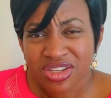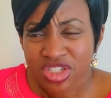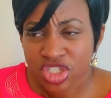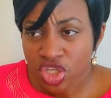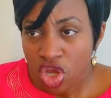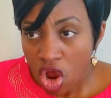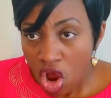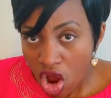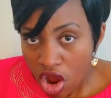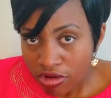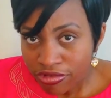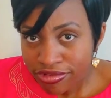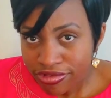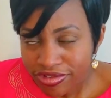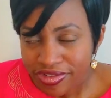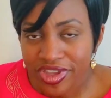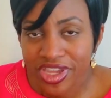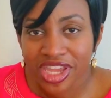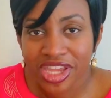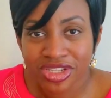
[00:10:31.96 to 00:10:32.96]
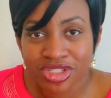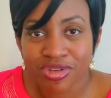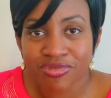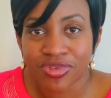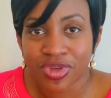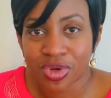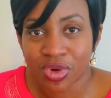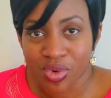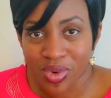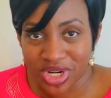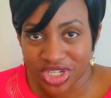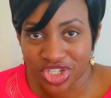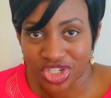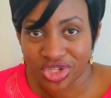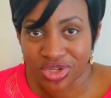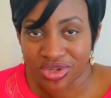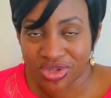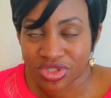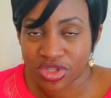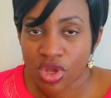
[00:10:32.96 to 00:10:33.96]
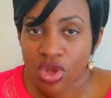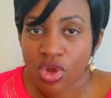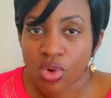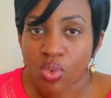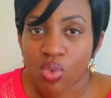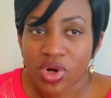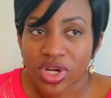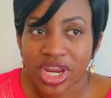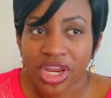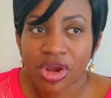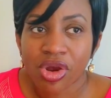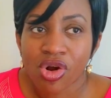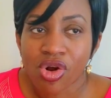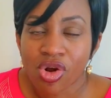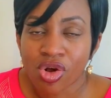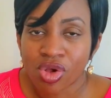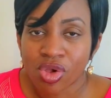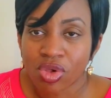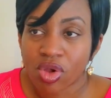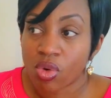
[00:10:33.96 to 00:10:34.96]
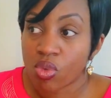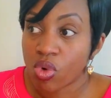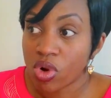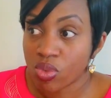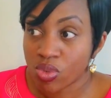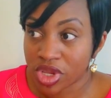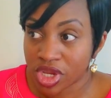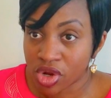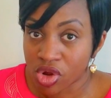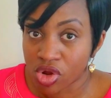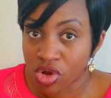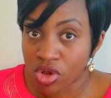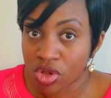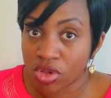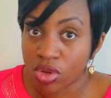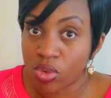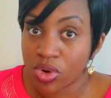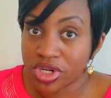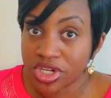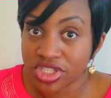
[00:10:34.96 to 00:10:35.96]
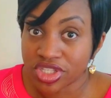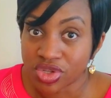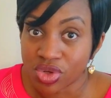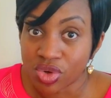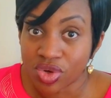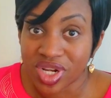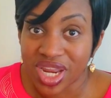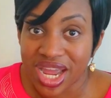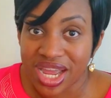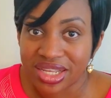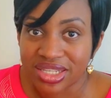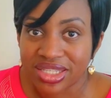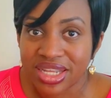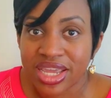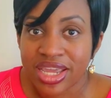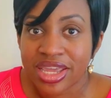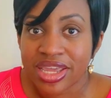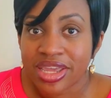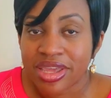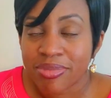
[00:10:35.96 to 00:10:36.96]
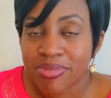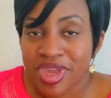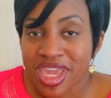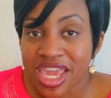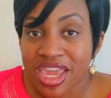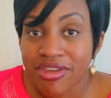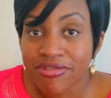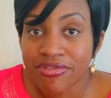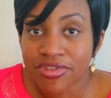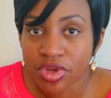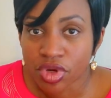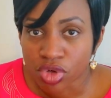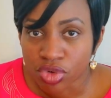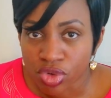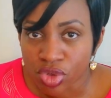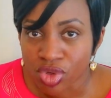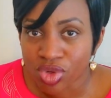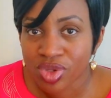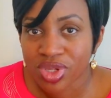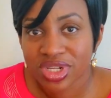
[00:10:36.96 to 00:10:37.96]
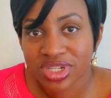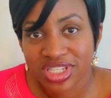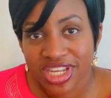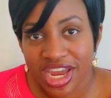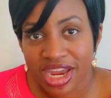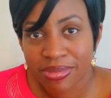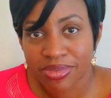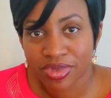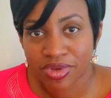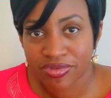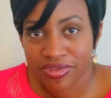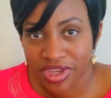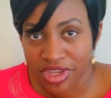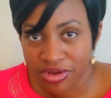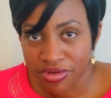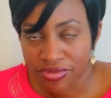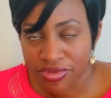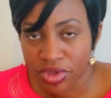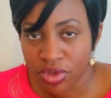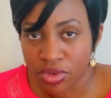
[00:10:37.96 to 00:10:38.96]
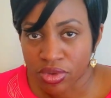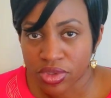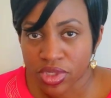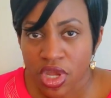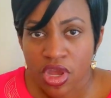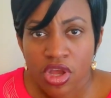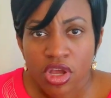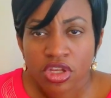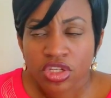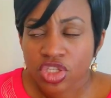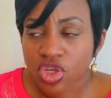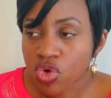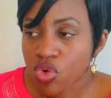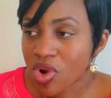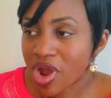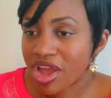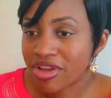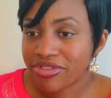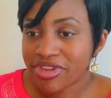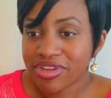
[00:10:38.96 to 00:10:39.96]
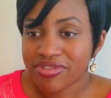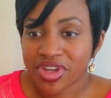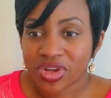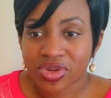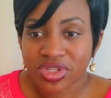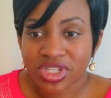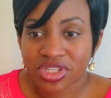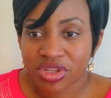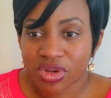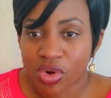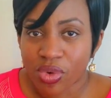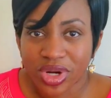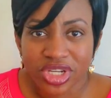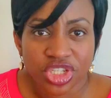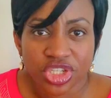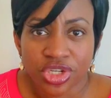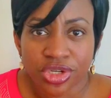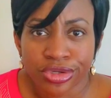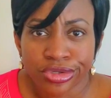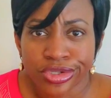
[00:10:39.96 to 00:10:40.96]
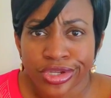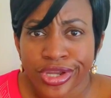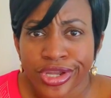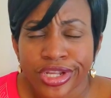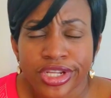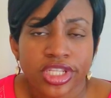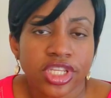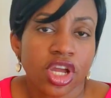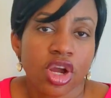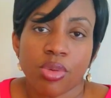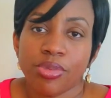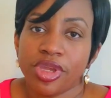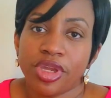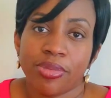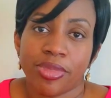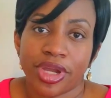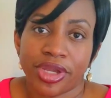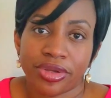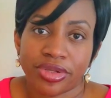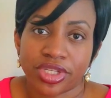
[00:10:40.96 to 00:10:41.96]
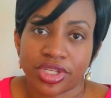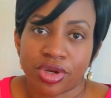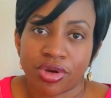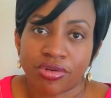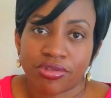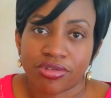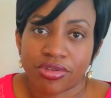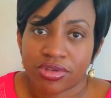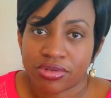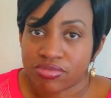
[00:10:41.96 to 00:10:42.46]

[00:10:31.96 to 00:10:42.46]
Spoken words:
tough interview questions, what we call, or what is known as behavioral types of interviews. So have you ever gotten the question, tell me about yourself?